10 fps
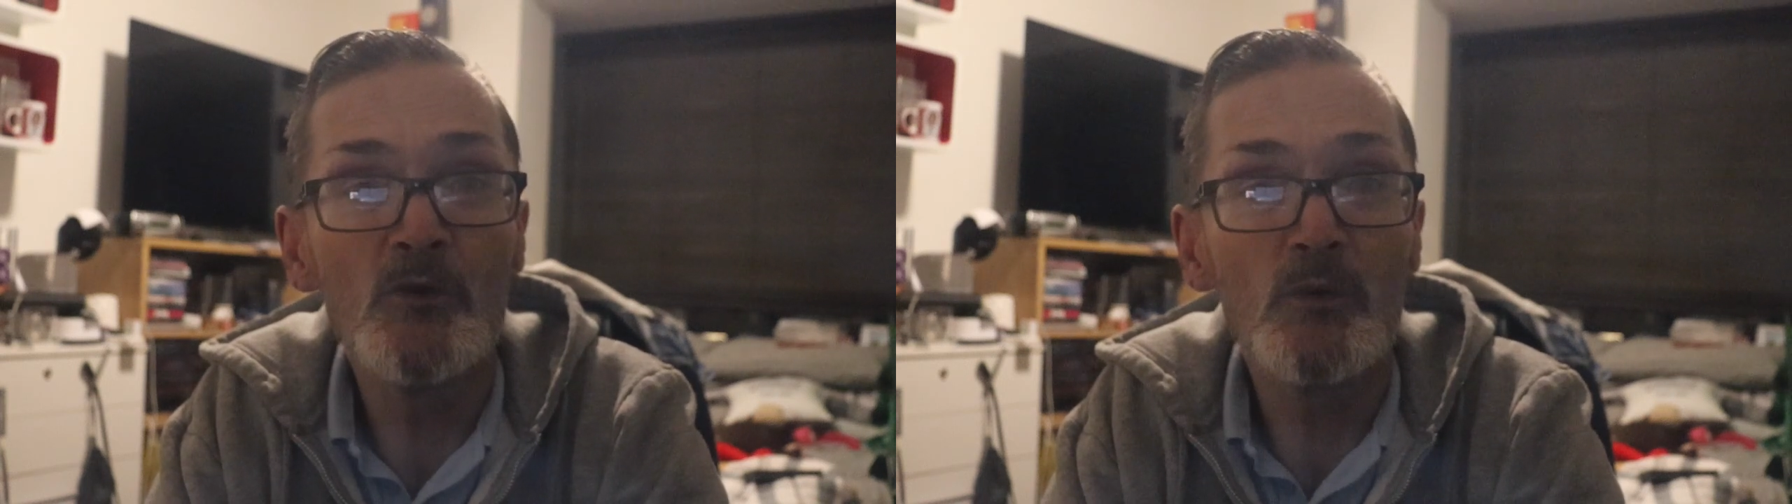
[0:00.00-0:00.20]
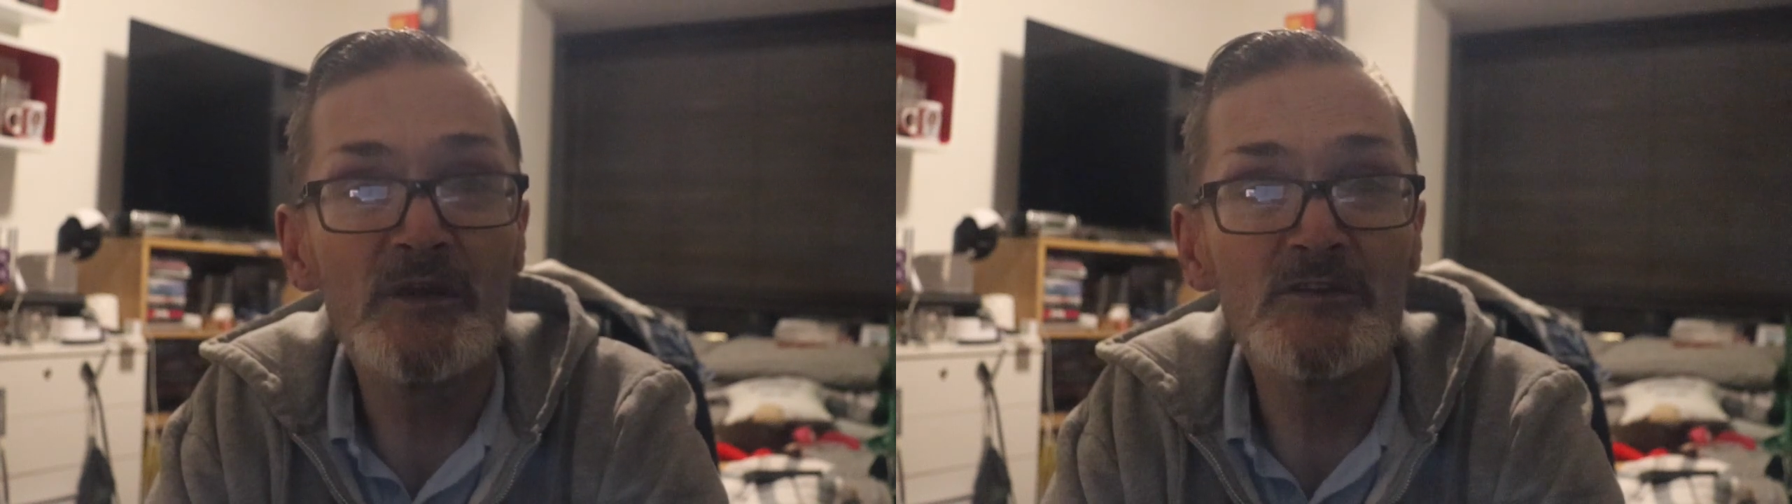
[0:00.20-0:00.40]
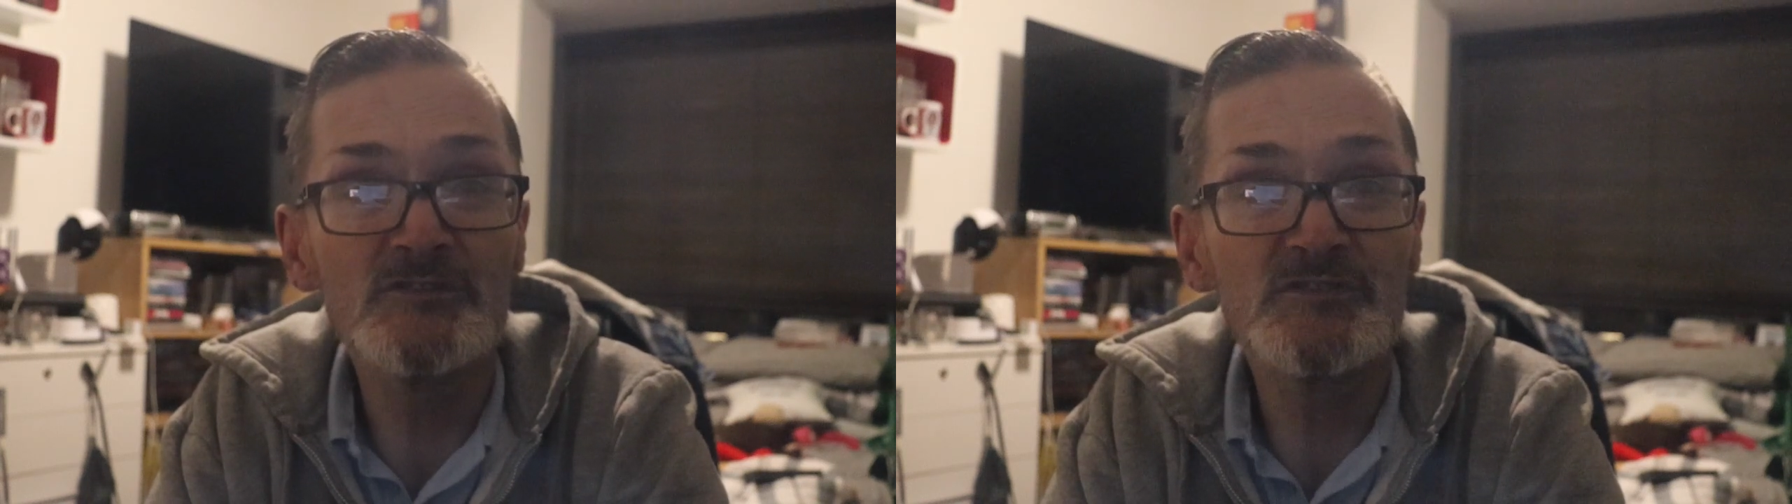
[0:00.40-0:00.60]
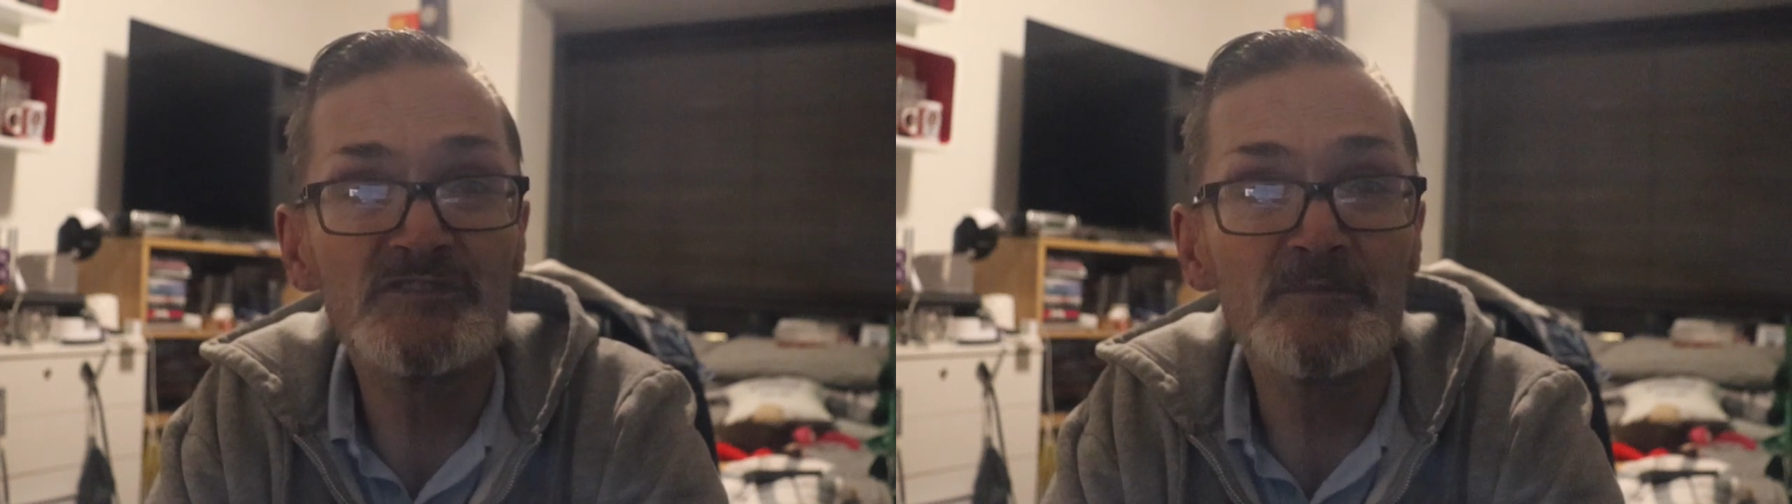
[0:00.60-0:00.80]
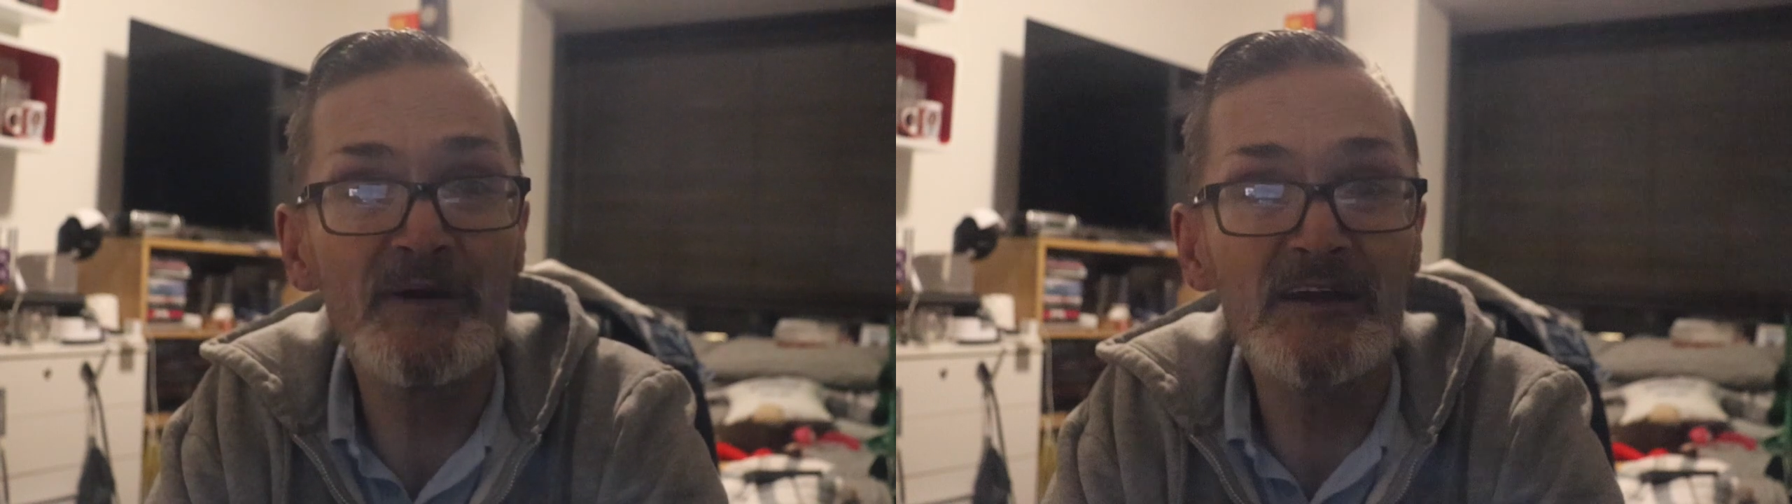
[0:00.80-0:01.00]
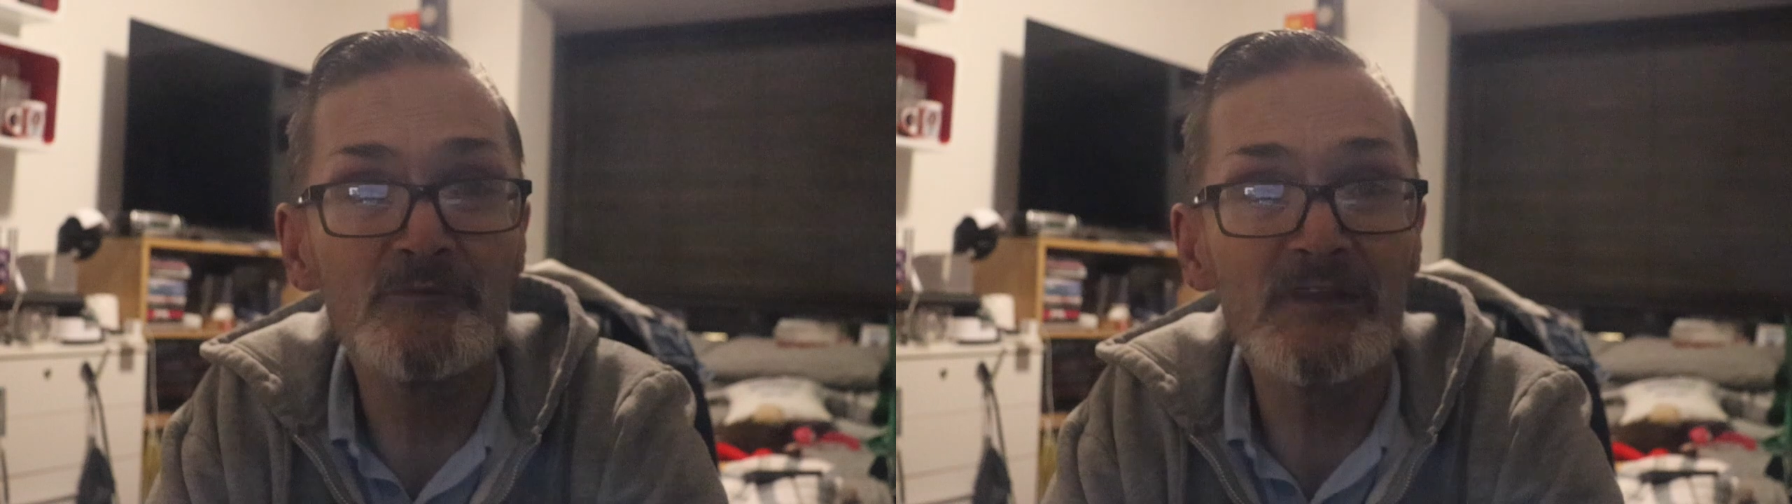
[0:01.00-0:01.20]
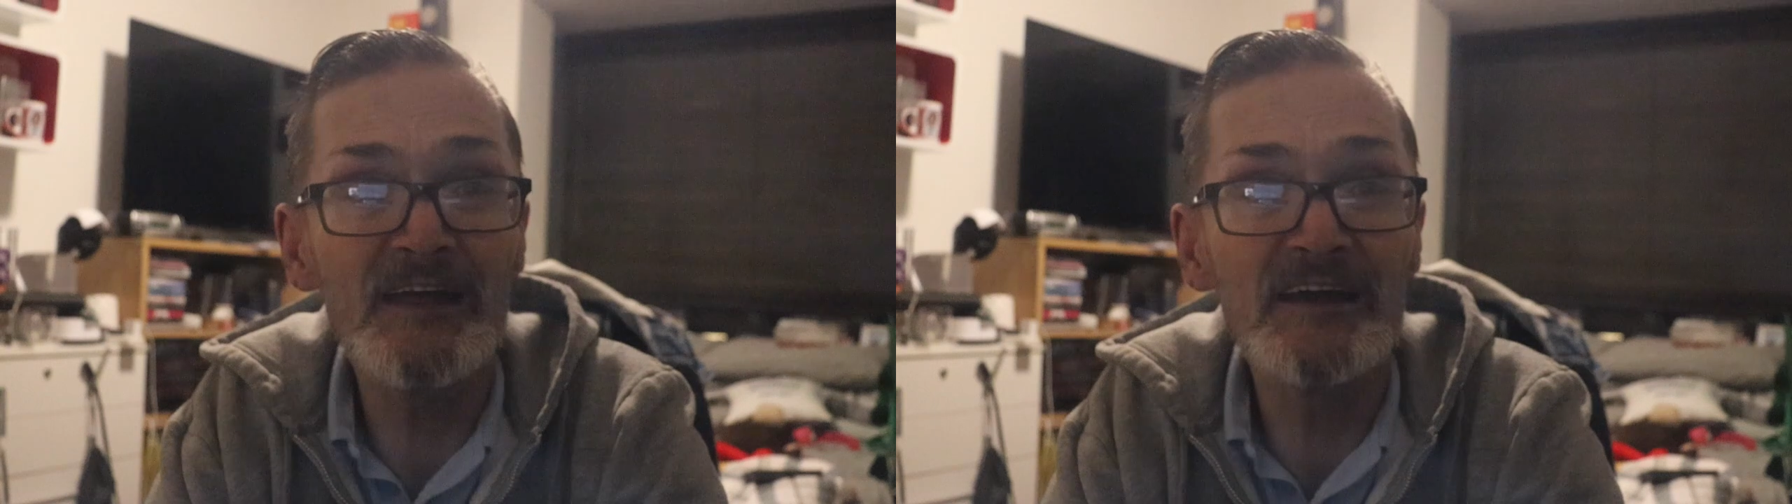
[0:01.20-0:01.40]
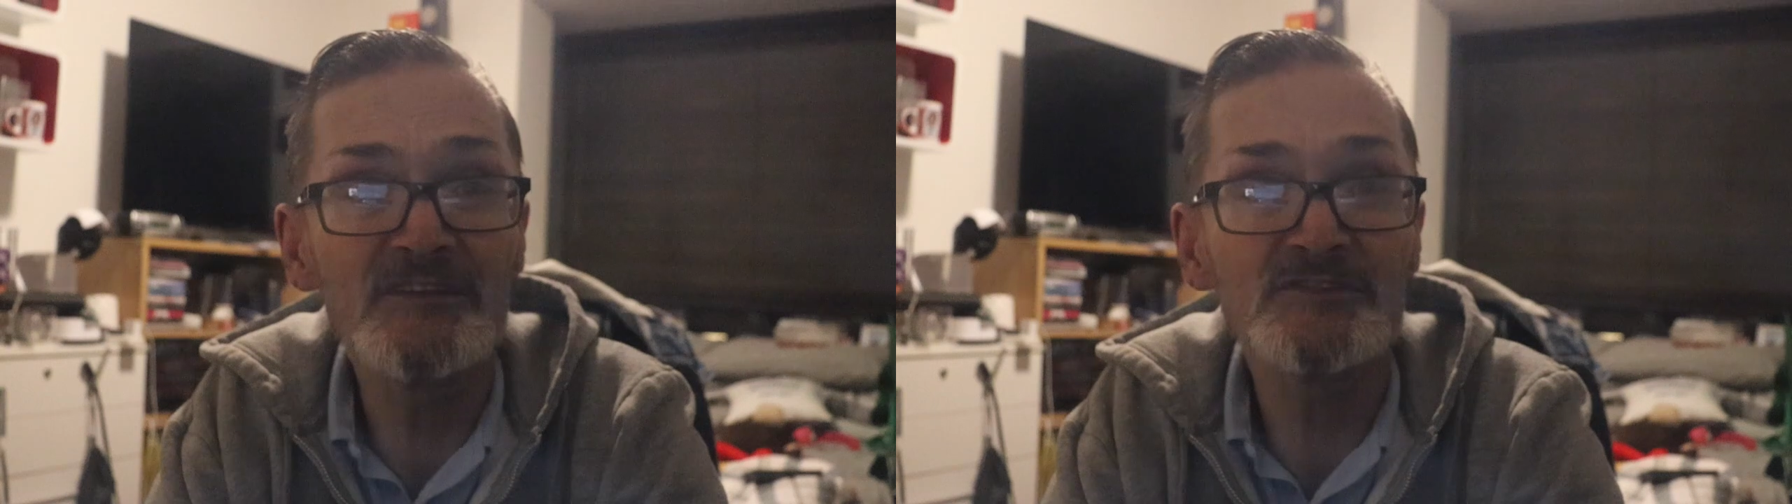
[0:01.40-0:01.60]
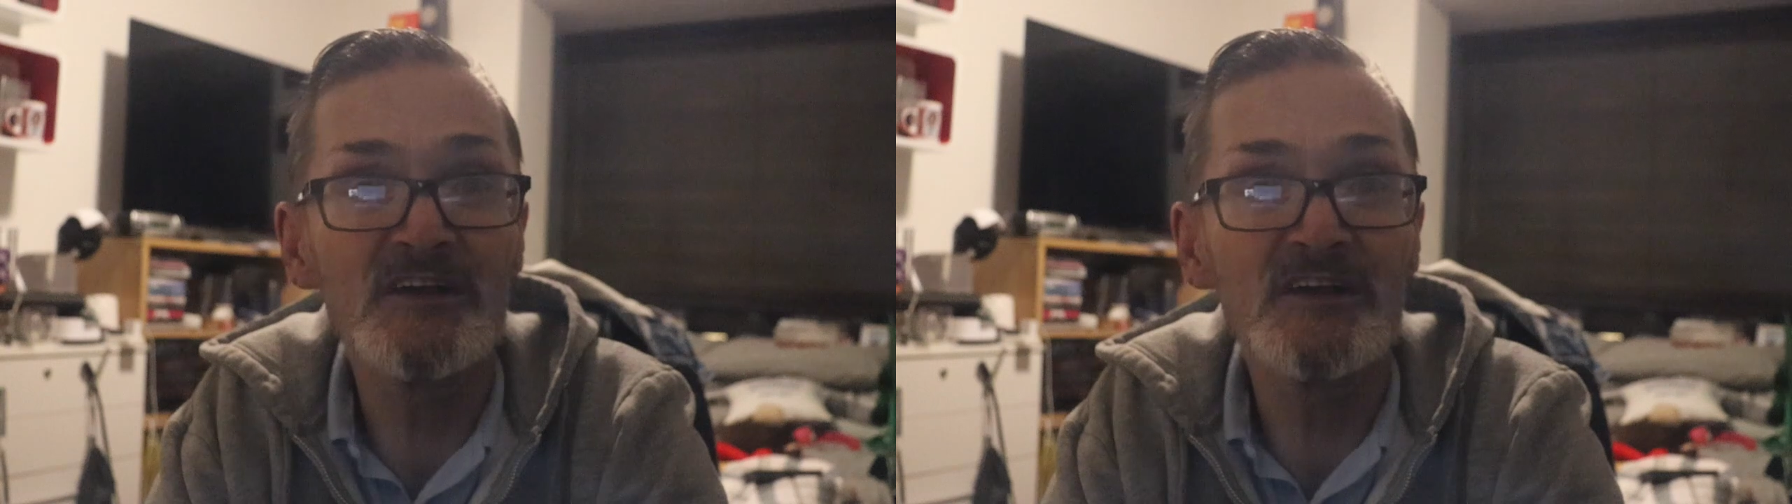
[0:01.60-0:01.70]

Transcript: why don't you sit back and relax